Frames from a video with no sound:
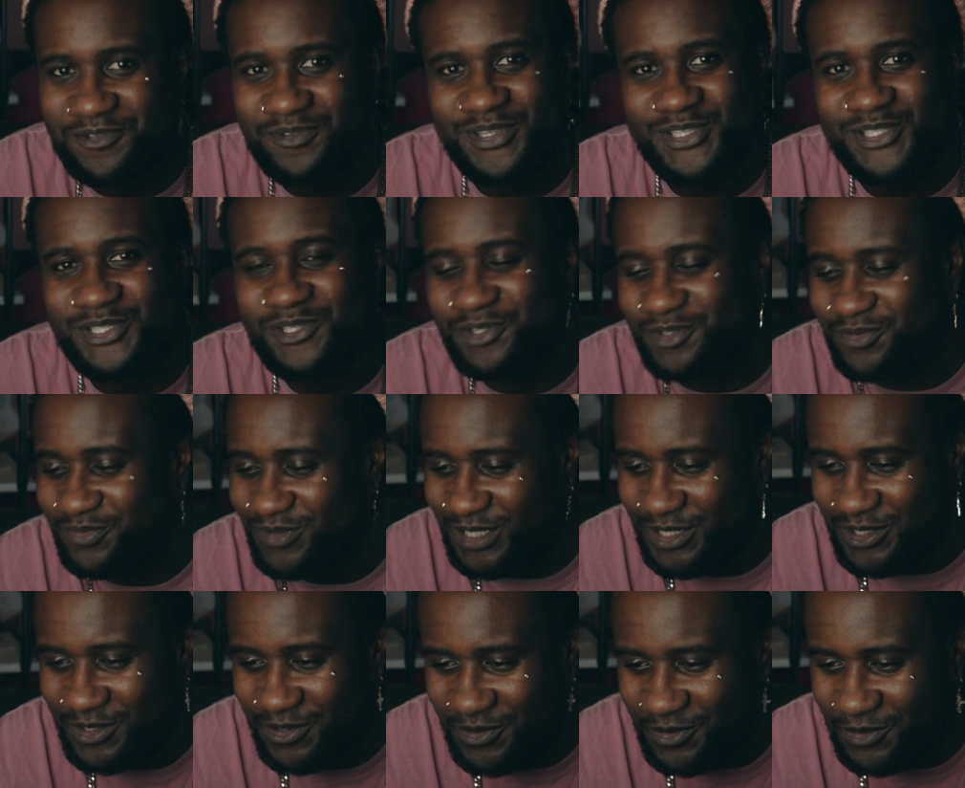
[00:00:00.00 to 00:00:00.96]
thought this looked
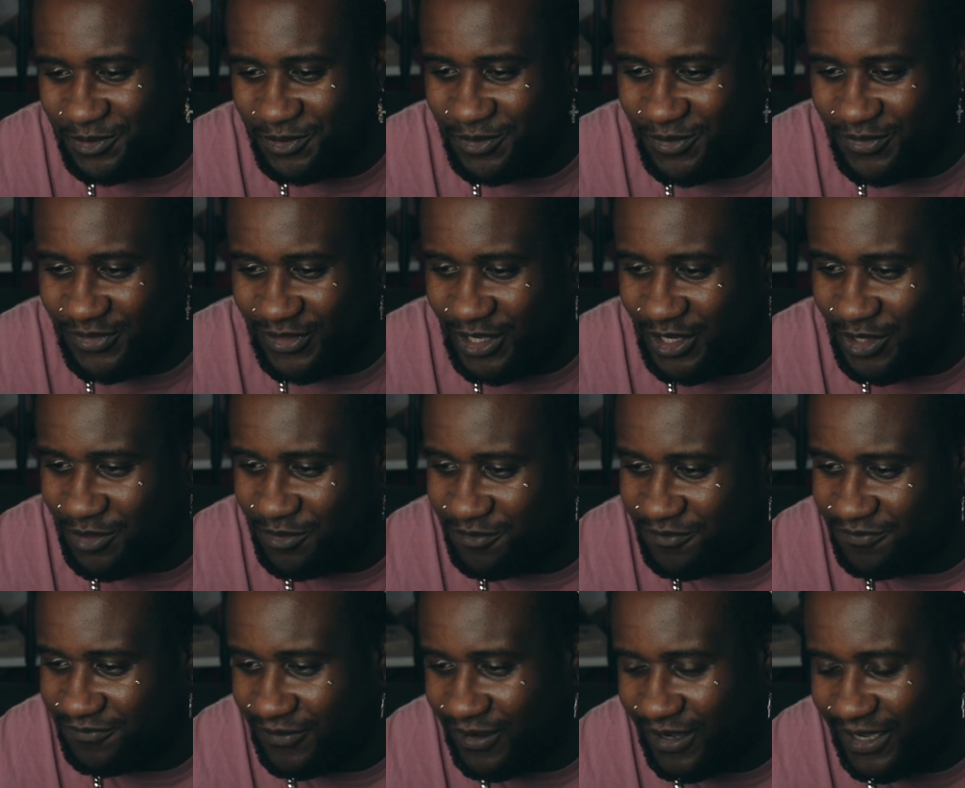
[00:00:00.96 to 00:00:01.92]
really cool. The
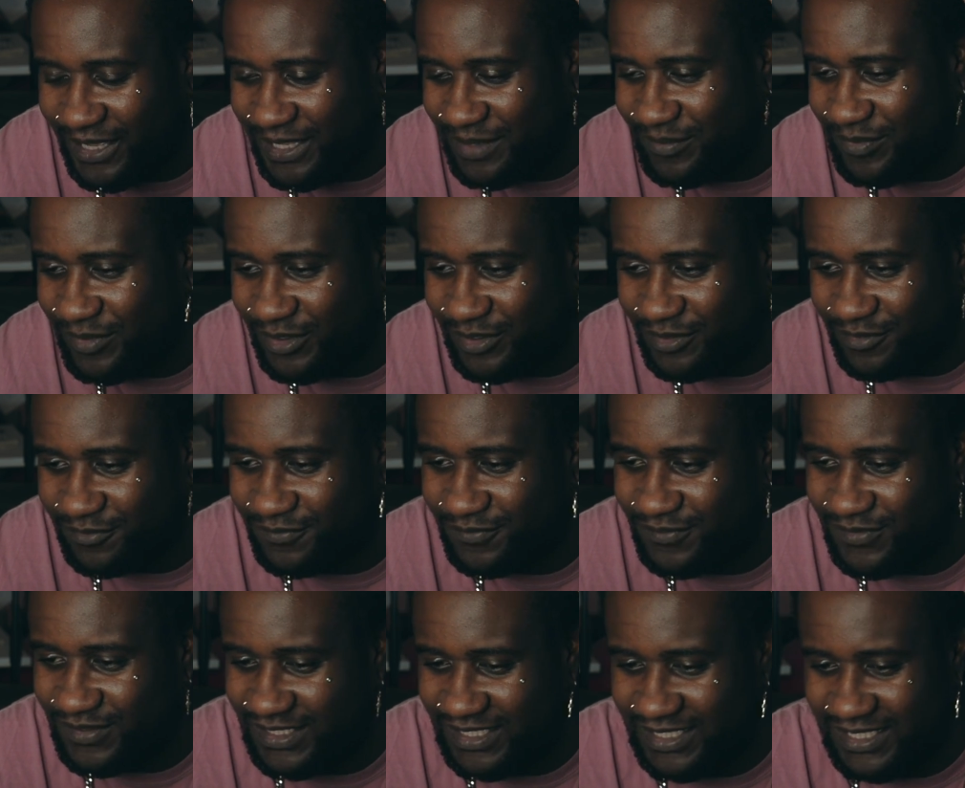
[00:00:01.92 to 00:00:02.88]
whole vibe
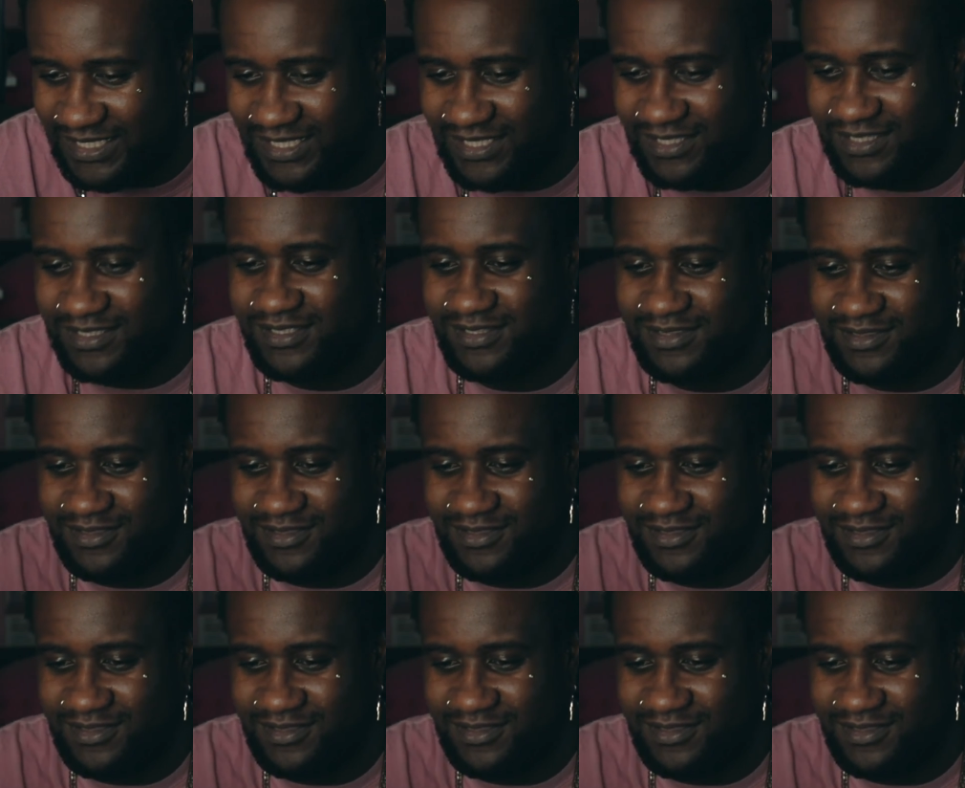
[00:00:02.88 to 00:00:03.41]
of the